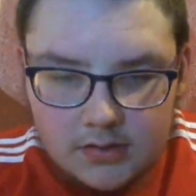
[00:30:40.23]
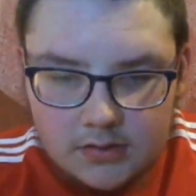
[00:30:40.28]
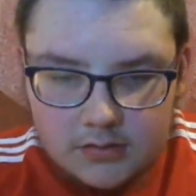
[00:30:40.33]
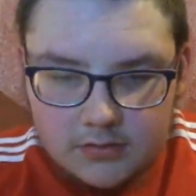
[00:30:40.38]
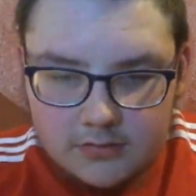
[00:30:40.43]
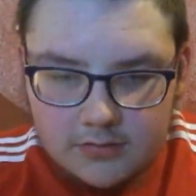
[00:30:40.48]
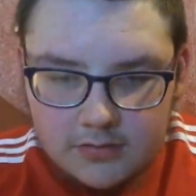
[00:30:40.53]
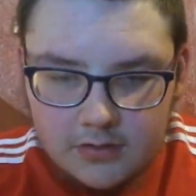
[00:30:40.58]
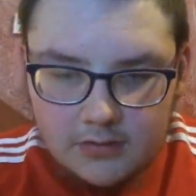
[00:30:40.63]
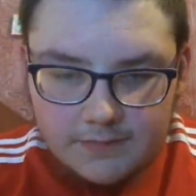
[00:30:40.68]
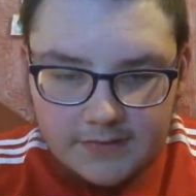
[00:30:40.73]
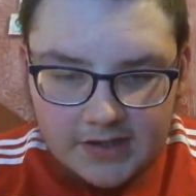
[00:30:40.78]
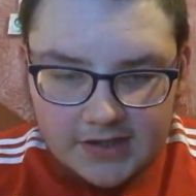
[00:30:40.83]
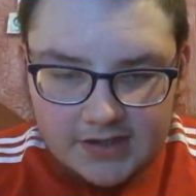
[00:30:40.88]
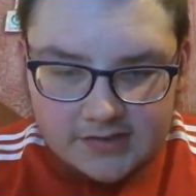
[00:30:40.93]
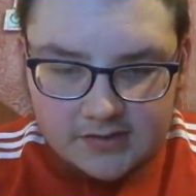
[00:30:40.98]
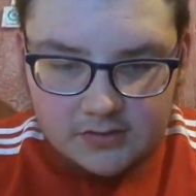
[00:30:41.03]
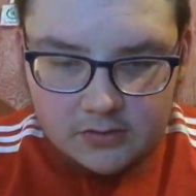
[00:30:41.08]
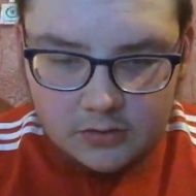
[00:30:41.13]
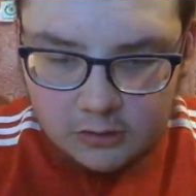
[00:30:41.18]
12
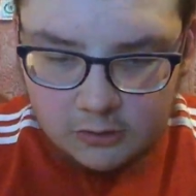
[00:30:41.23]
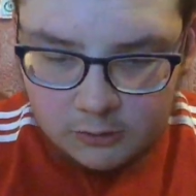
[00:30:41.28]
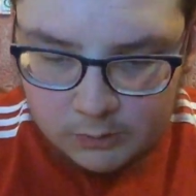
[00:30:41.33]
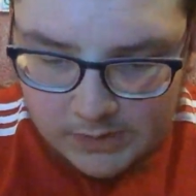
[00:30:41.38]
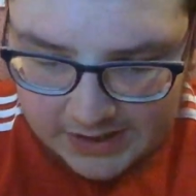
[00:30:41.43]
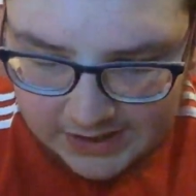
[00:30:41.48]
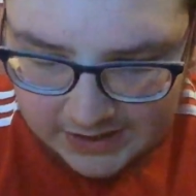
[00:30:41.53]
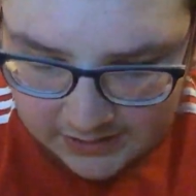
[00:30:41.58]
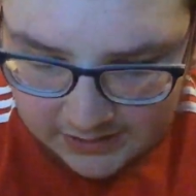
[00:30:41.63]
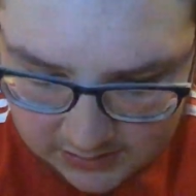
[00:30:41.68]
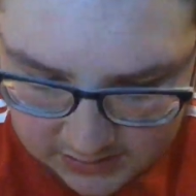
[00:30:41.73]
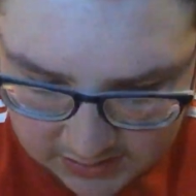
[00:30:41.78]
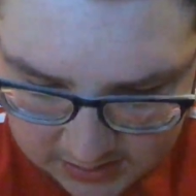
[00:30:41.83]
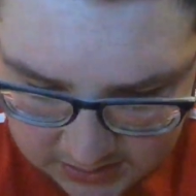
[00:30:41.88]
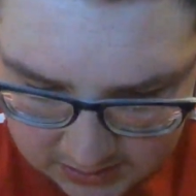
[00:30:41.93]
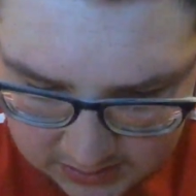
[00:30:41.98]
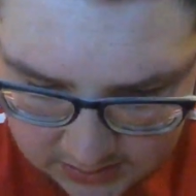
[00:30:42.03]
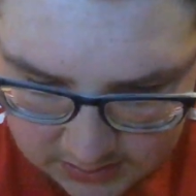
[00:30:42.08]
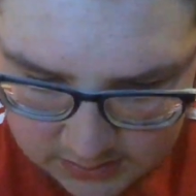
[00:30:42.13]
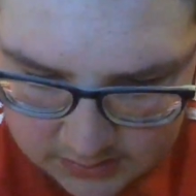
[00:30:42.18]
likes, no wins.
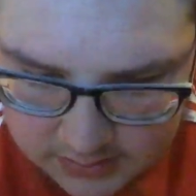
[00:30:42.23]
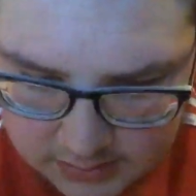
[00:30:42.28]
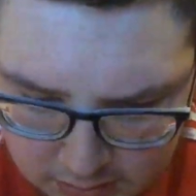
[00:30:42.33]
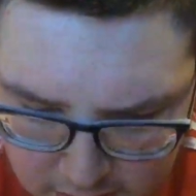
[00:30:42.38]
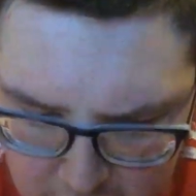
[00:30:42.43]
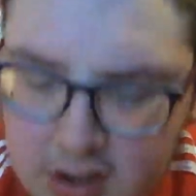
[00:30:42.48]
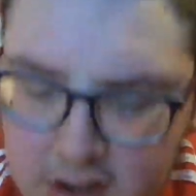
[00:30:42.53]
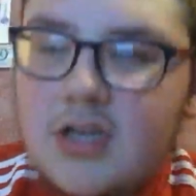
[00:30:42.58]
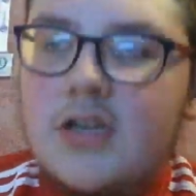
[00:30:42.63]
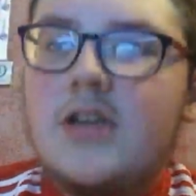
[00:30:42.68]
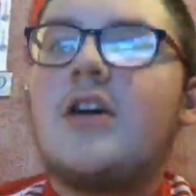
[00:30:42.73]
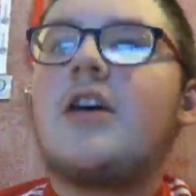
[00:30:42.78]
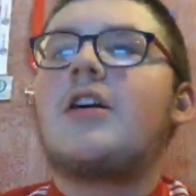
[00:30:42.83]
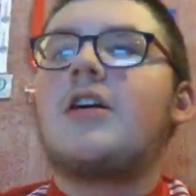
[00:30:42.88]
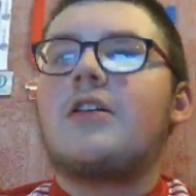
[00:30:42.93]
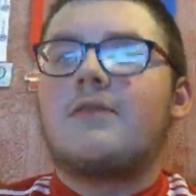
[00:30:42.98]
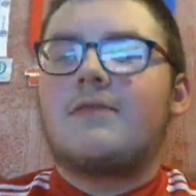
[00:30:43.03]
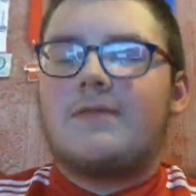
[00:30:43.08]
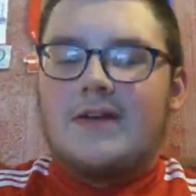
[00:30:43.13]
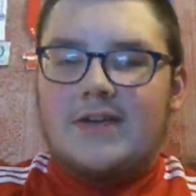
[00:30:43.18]

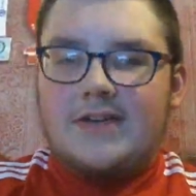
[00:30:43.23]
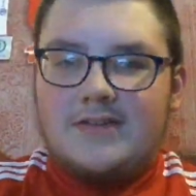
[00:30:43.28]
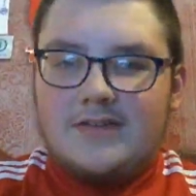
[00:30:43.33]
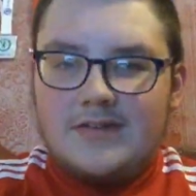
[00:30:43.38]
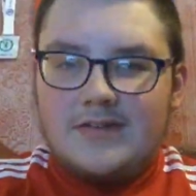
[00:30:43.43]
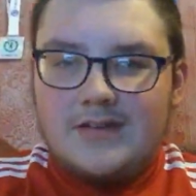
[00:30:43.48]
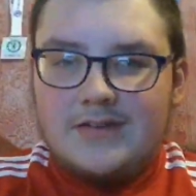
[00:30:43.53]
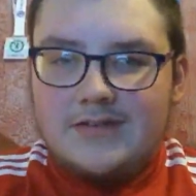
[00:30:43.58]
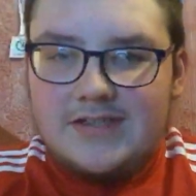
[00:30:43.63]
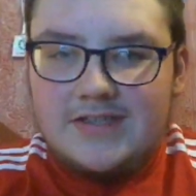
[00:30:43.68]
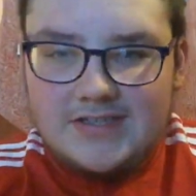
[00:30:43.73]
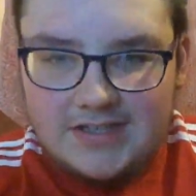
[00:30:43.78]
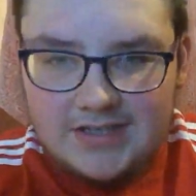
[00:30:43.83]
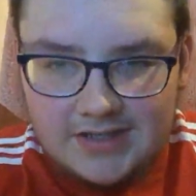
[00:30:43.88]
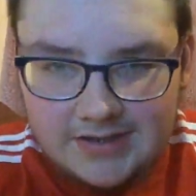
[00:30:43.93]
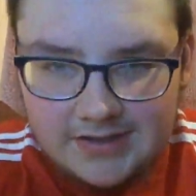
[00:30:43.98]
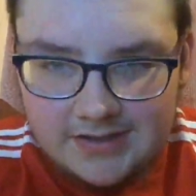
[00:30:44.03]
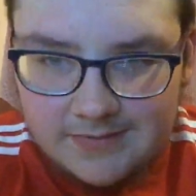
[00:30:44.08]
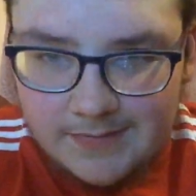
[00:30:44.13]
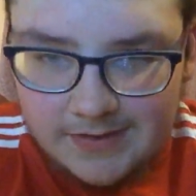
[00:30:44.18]
Oh right,
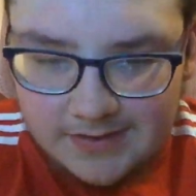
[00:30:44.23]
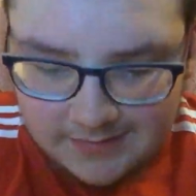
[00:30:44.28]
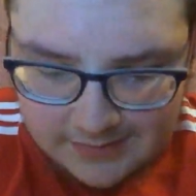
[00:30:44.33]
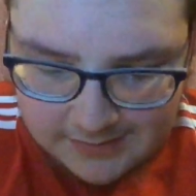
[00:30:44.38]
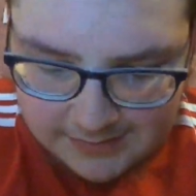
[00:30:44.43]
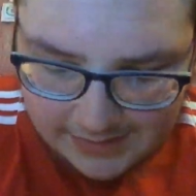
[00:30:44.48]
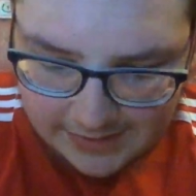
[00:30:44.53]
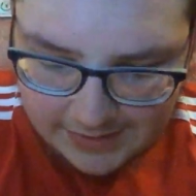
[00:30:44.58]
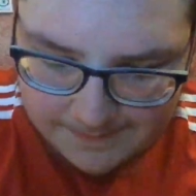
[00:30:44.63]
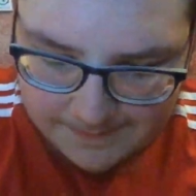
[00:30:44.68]
dislikes you meant, okay.